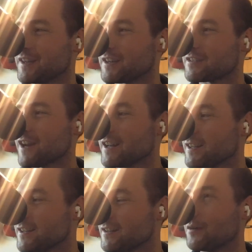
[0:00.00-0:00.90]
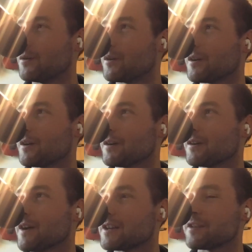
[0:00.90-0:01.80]
excited,
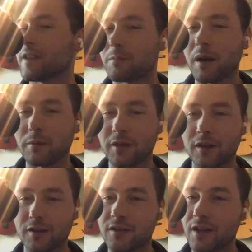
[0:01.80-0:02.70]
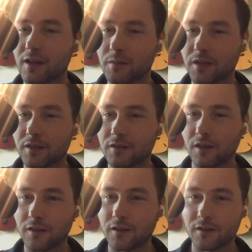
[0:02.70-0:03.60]
or actually they probably are excited because
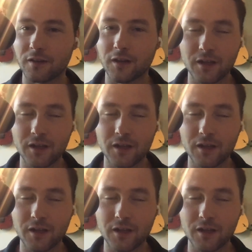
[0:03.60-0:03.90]
all the